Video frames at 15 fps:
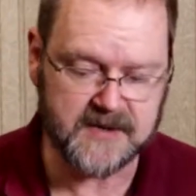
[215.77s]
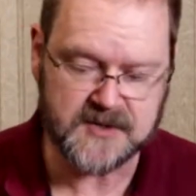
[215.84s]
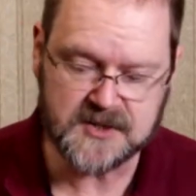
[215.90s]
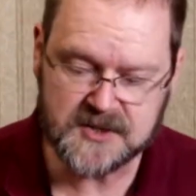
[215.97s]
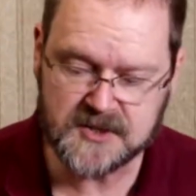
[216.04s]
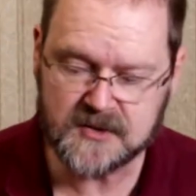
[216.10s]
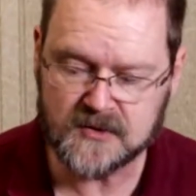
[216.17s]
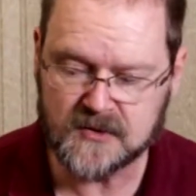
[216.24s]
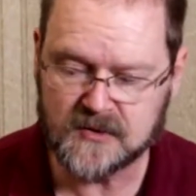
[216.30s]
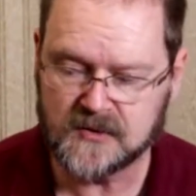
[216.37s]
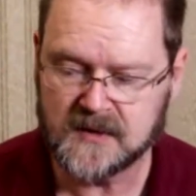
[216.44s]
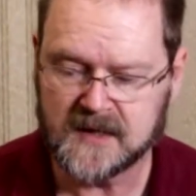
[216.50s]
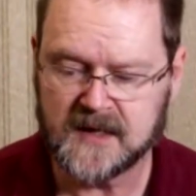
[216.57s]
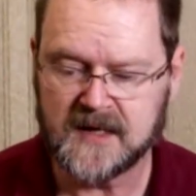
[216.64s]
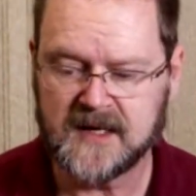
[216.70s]
the shoe
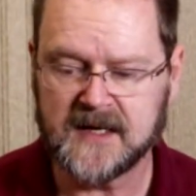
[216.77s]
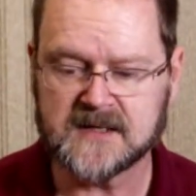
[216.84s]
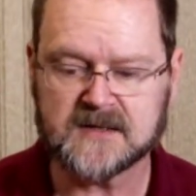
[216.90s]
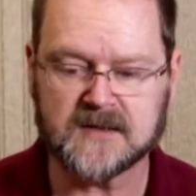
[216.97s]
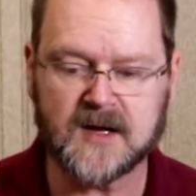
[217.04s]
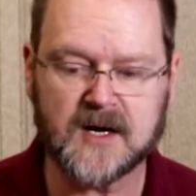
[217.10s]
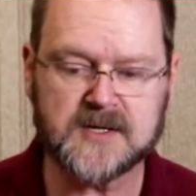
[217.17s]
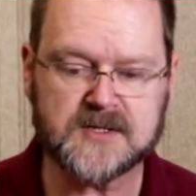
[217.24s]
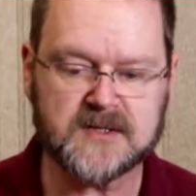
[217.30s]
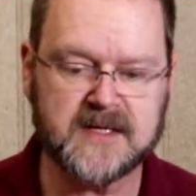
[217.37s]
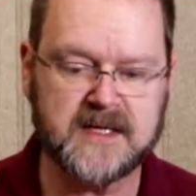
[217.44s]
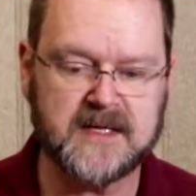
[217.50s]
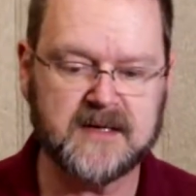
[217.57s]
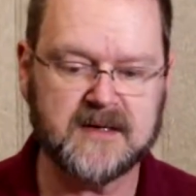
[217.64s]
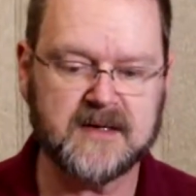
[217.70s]
is
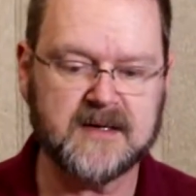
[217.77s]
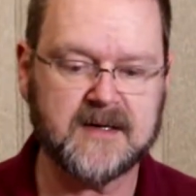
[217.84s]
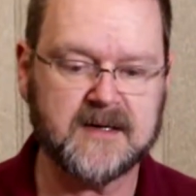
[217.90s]
largely